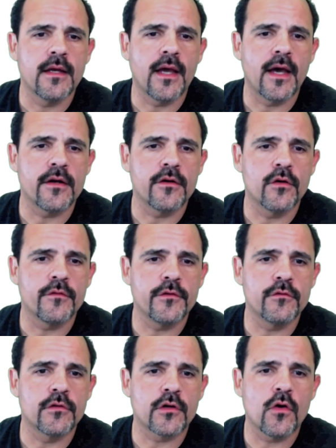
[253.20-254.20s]
I don't know if
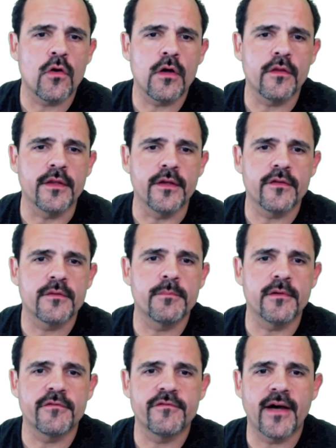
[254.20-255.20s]
you recall this,
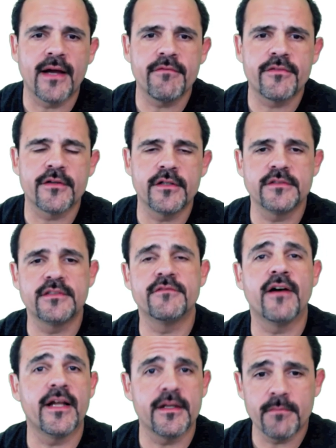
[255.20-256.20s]
but 5/3
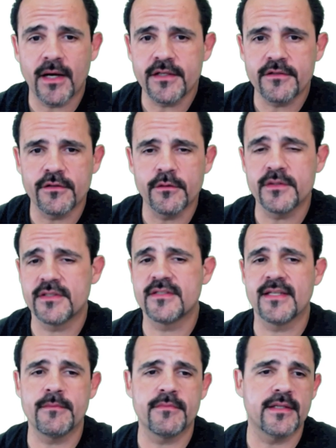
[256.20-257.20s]
divided by 2 is the
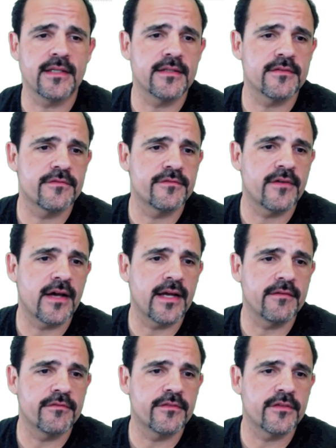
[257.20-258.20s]
same thing as
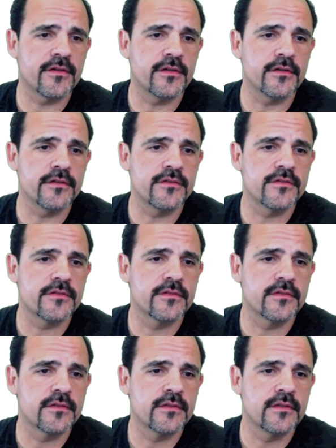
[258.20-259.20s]
5/3
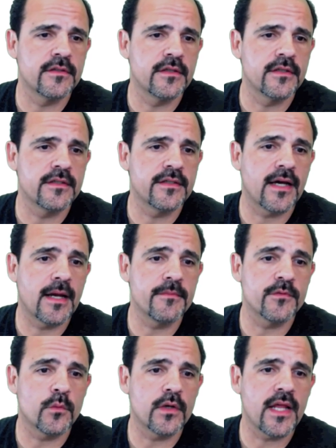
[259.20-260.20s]

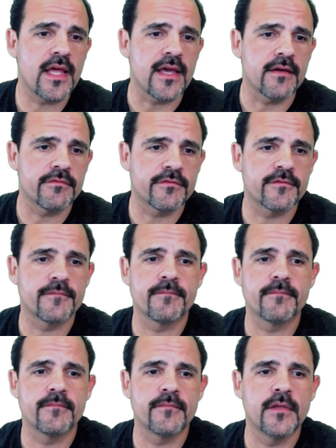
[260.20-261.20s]
times 1/2.
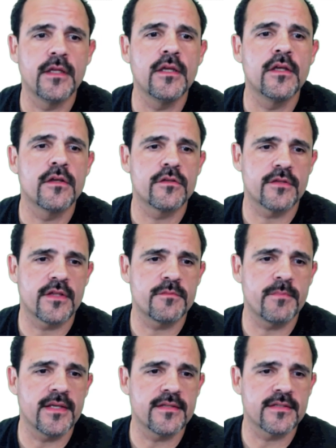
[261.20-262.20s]
So that's
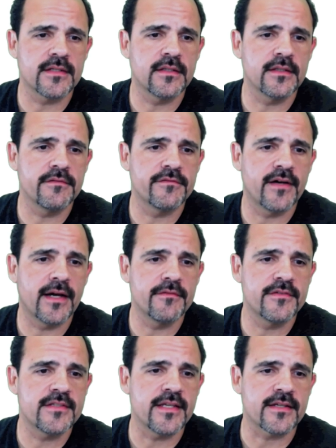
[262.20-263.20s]
basically
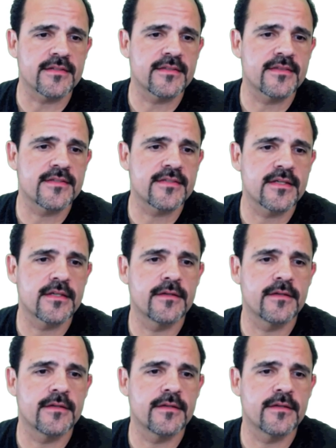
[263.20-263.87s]
5/6.